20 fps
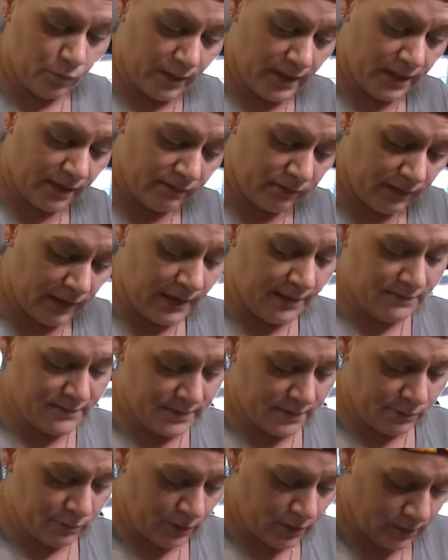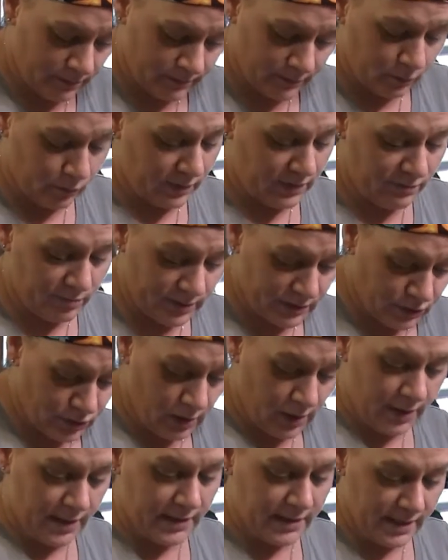week left, and we've been
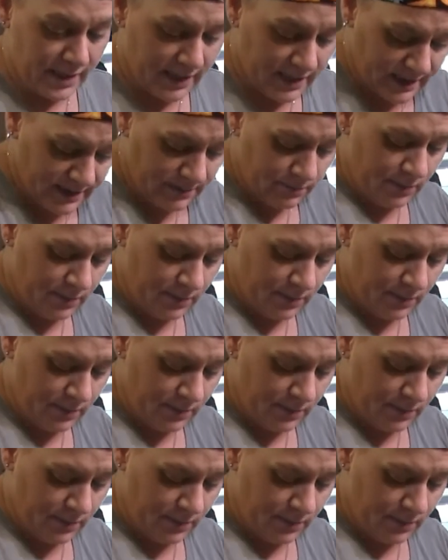trying to get as